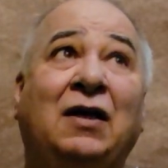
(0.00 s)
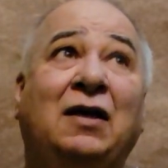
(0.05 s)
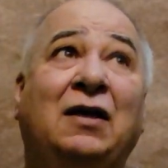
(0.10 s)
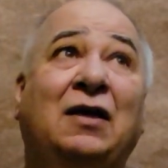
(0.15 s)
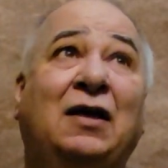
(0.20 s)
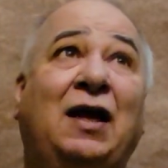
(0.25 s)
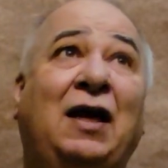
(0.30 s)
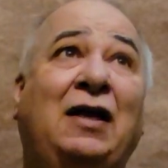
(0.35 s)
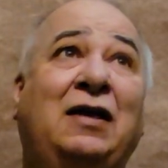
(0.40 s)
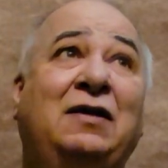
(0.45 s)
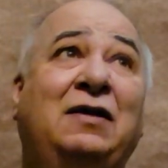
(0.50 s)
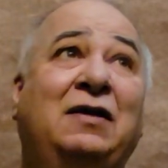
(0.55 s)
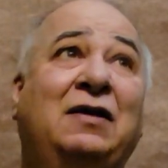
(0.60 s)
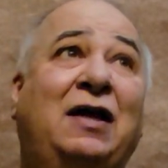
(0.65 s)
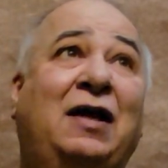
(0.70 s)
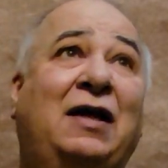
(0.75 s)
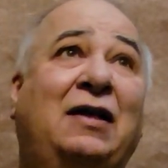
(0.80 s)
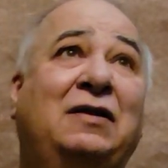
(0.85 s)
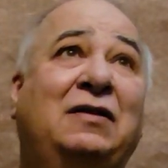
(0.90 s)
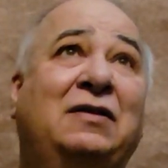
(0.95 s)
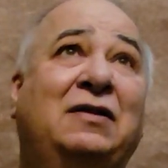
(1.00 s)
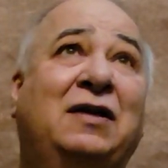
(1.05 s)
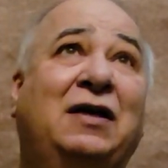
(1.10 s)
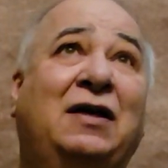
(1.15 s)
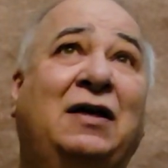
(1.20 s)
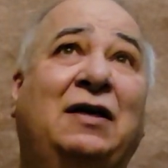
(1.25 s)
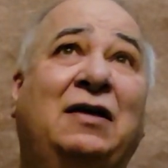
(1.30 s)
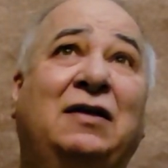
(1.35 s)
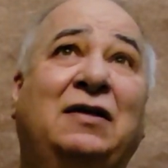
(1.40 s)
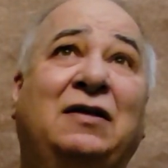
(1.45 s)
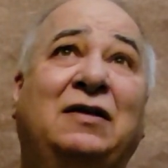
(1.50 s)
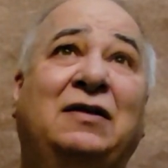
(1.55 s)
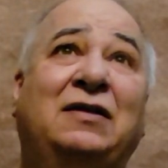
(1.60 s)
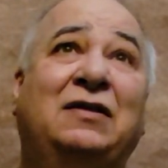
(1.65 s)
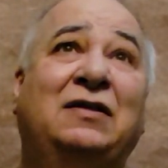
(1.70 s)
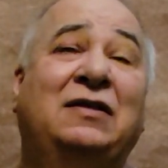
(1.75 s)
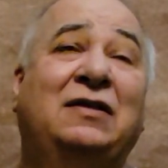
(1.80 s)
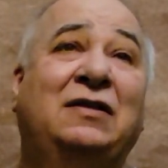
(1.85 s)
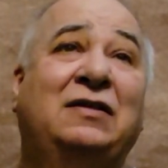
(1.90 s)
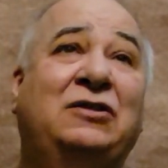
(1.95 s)
and
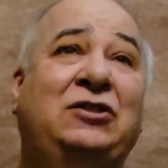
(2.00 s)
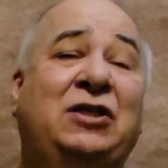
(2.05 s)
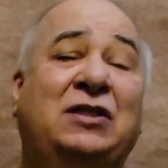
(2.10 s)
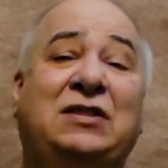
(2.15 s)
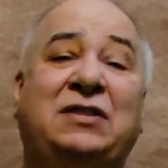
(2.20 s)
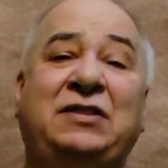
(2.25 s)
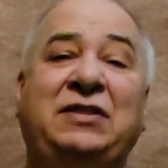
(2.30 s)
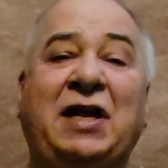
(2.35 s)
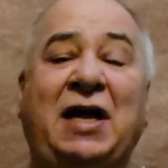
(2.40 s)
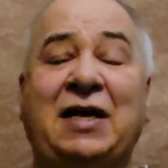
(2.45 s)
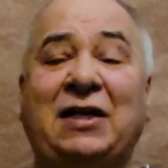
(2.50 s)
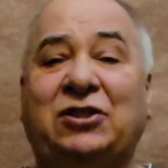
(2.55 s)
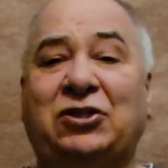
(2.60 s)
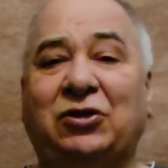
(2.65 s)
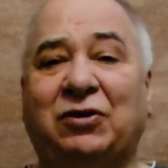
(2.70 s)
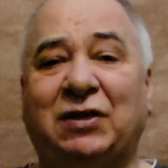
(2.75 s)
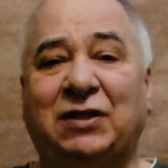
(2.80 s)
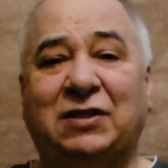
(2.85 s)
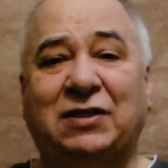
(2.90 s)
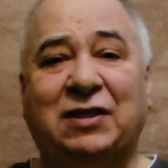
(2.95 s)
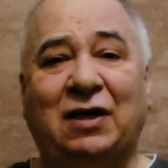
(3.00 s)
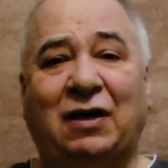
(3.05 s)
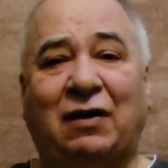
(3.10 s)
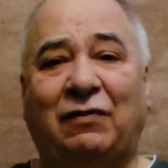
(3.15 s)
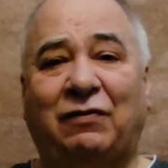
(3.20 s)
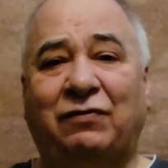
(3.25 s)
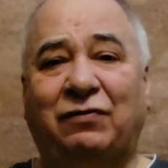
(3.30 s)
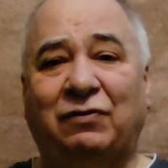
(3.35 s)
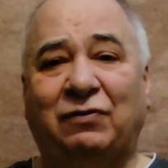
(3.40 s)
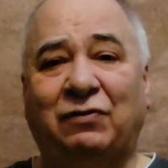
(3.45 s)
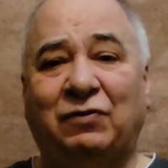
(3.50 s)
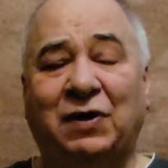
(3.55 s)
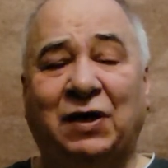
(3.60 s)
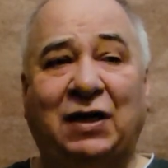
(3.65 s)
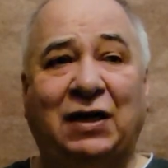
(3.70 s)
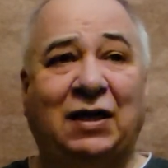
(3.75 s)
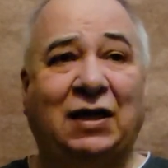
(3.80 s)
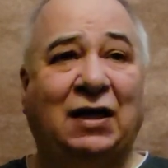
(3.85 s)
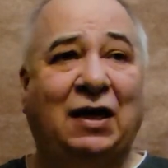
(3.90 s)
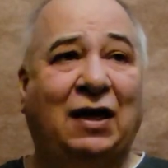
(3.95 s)
just nature itself.
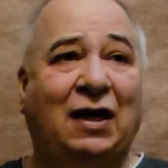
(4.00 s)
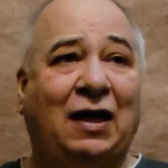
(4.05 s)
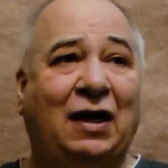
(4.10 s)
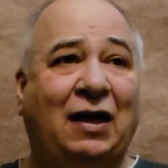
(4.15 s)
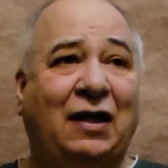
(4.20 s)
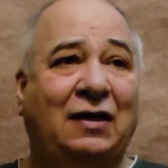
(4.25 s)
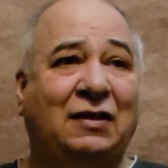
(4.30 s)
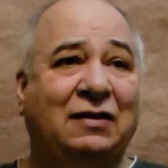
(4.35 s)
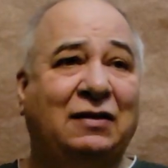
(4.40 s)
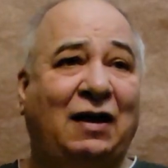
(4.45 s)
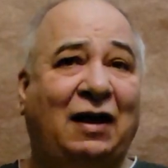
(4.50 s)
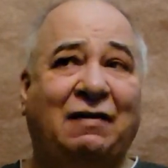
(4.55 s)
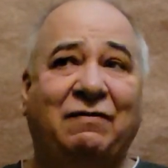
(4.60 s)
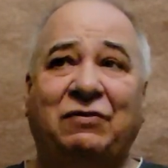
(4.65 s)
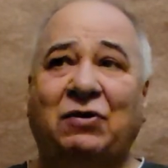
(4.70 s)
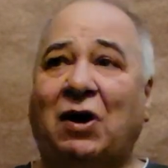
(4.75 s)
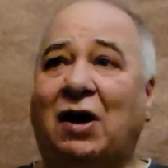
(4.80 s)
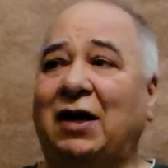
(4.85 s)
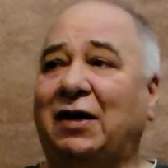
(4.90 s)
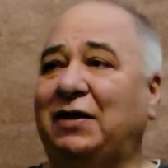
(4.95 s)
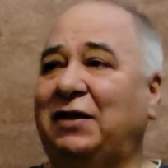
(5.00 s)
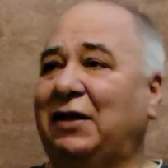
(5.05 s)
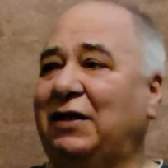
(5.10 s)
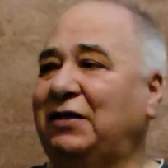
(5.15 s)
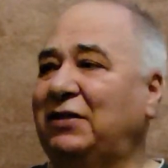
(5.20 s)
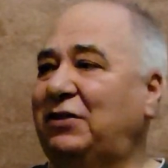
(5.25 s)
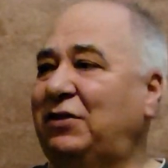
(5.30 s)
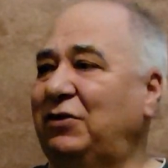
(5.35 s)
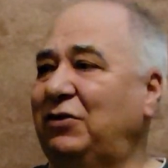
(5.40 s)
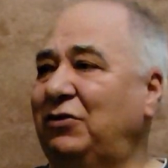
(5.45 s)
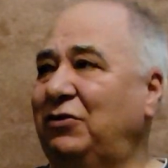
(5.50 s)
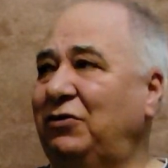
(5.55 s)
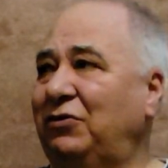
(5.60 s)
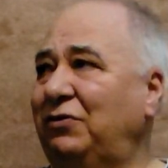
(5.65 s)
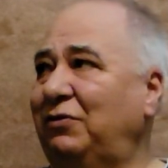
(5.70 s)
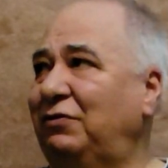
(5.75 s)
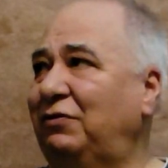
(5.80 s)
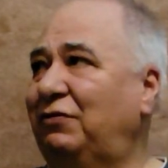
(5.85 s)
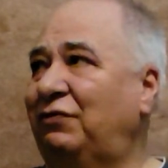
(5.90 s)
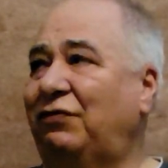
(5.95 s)
Really, I've gotten
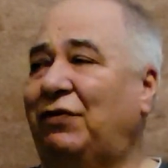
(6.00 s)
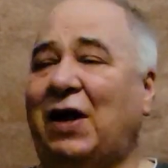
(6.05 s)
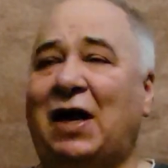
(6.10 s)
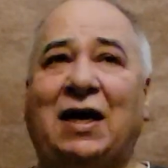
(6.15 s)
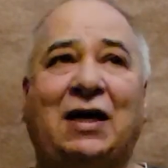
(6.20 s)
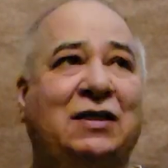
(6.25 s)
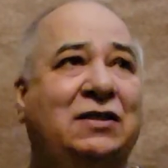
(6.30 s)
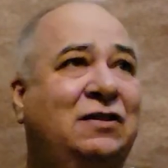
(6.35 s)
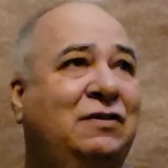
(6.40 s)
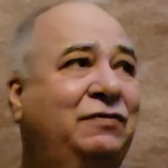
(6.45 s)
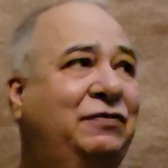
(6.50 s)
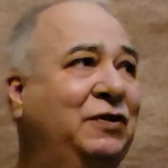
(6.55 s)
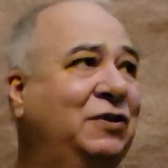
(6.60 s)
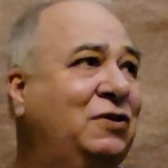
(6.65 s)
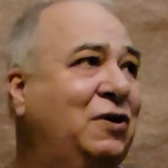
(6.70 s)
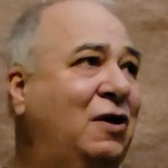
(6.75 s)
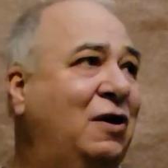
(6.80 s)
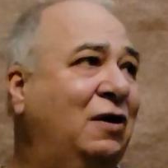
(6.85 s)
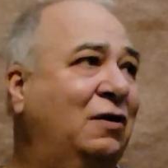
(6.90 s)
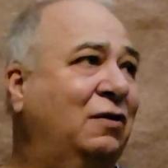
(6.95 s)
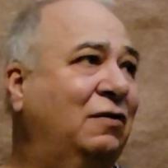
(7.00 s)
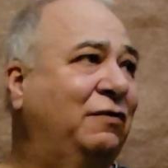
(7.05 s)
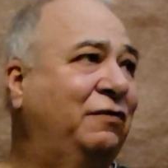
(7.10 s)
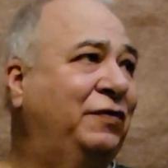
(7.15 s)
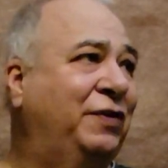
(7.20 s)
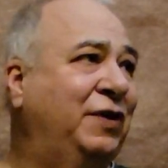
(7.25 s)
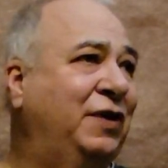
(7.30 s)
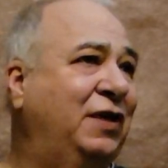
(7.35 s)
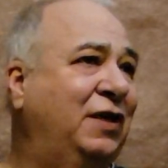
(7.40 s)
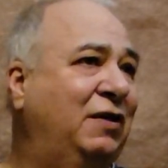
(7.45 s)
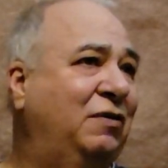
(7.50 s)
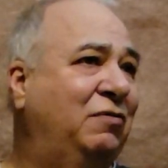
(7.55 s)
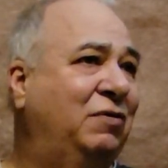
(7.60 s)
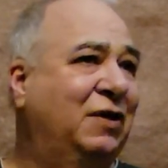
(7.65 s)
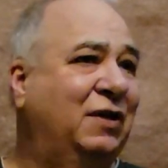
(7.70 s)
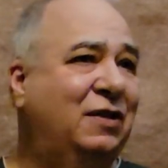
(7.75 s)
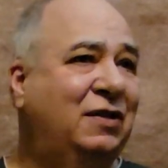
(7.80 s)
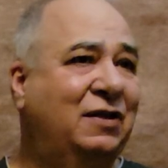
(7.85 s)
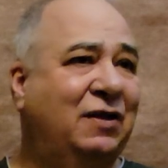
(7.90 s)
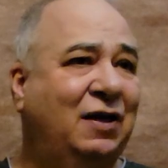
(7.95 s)
into flash photography
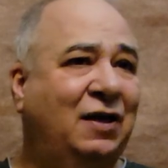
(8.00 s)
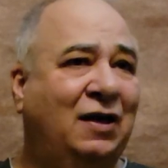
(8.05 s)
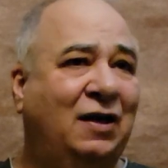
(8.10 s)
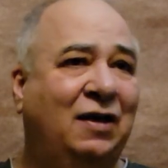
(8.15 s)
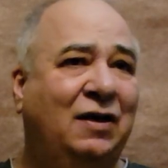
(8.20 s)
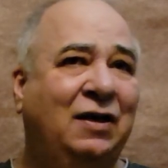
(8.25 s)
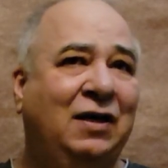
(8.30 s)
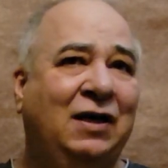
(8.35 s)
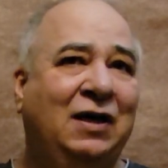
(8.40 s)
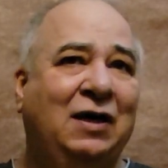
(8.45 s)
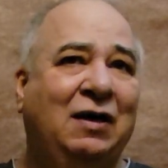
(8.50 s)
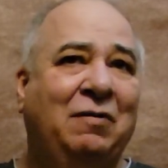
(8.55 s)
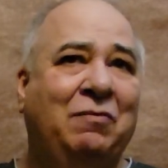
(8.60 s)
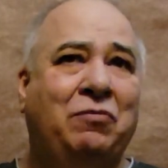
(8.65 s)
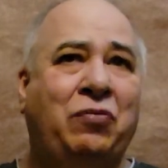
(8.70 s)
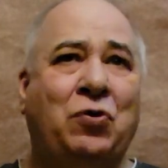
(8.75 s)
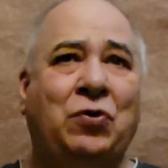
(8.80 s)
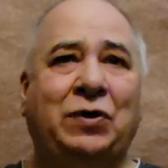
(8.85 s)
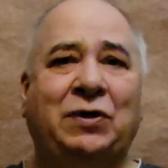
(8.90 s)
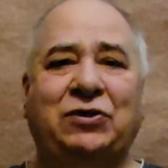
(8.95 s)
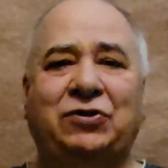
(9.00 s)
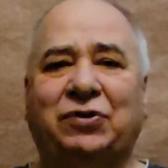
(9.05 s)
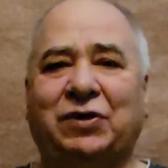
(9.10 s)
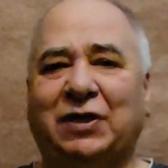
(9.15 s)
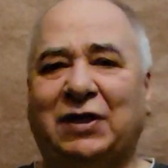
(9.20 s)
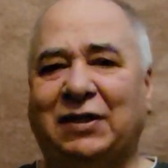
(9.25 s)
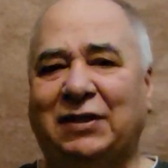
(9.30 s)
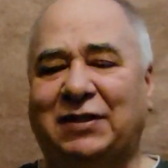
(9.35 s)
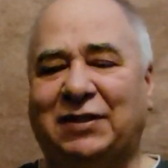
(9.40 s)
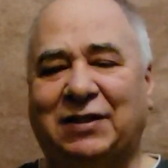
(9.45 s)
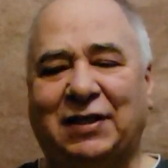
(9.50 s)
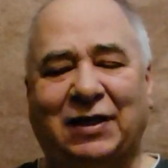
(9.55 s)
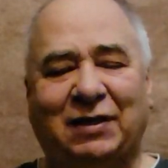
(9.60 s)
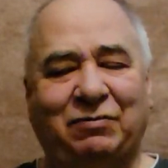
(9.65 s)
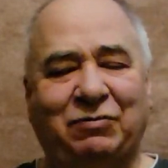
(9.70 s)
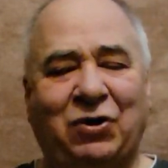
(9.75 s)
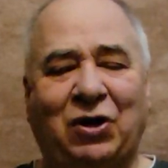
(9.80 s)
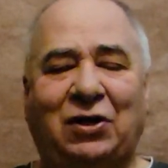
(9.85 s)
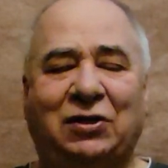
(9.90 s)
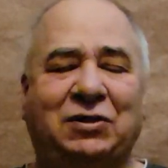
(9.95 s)
with portraits and
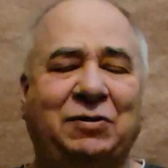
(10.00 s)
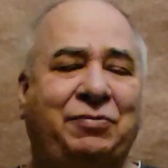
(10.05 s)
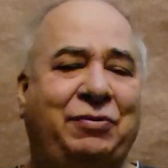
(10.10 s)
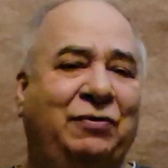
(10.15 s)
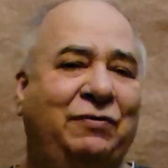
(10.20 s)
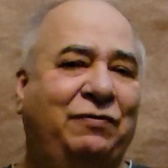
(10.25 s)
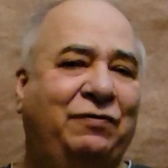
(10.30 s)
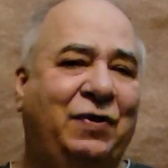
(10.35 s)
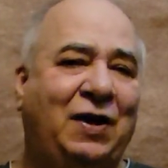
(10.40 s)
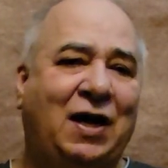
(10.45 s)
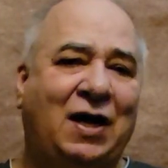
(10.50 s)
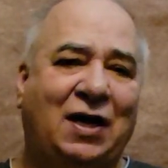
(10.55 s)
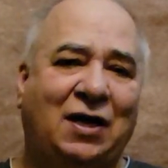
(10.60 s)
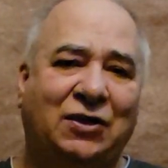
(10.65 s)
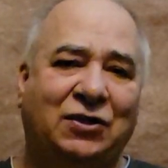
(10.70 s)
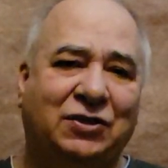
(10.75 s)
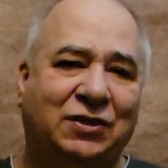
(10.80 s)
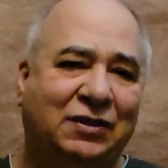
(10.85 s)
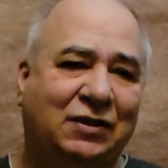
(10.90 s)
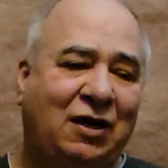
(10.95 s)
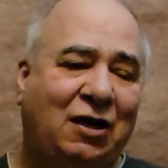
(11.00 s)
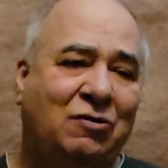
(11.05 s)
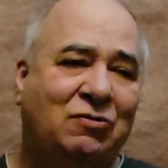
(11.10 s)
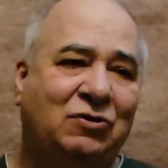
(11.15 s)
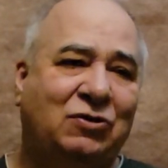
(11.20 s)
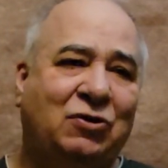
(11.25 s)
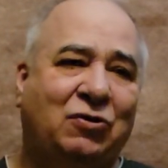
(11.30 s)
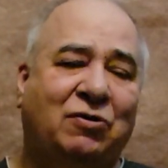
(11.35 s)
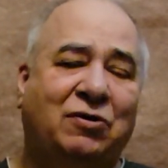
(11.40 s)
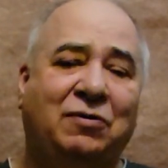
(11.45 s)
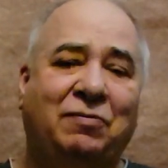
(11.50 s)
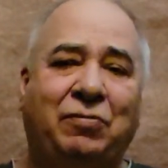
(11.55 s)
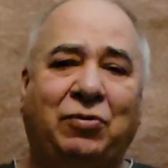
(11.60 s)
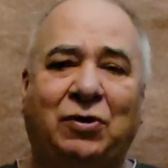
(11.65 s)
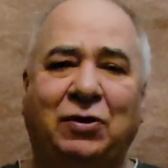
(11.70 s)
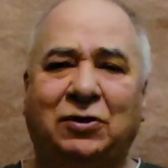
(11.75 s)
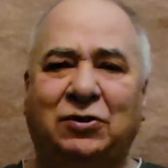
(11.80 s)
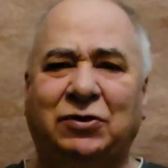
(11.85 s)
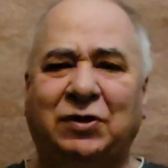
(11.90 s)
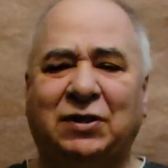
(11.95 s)
multiple flash and outdoor
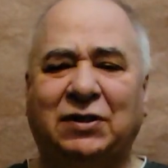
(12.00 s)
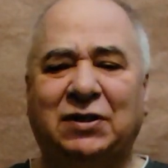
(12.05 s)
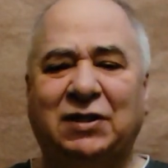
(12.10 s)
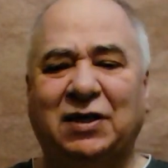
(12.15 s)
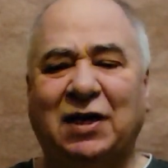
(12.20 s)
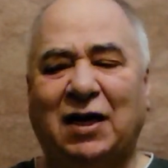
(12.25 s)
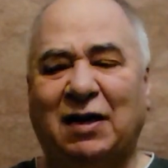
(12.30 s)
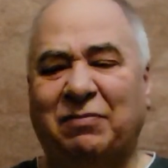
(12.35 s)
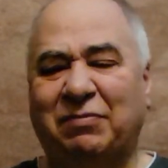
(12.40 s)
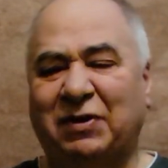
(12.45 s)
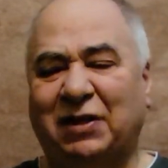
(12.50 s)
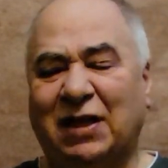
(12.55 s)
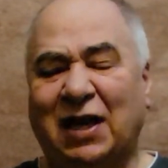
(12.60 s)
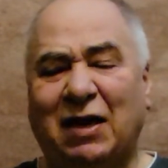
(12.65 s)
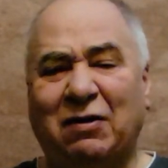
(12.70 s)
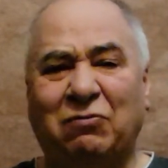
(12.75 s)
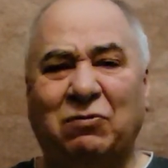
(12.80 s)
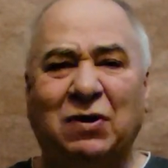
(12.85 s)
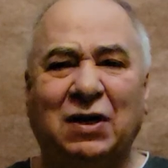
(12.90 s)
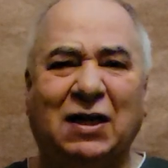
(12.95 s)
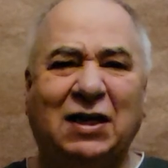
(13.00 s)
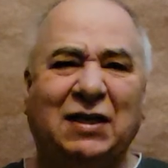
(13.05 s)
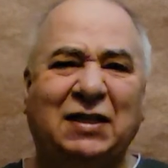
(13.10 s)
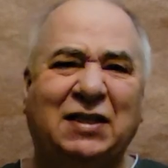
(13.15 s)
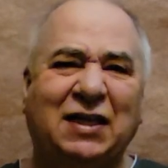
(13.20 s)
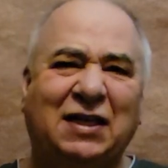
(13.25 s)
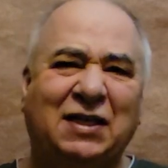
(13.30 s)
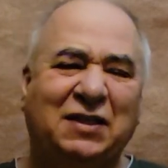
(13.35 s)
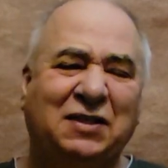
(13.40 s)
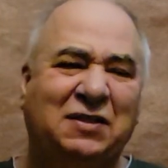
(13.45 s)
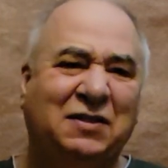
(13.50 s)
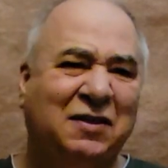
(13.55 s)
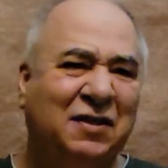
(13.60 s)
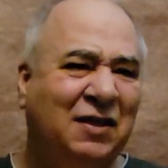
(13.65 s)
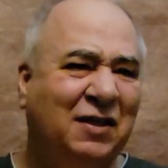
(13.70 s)
portraits and that, but that really didn't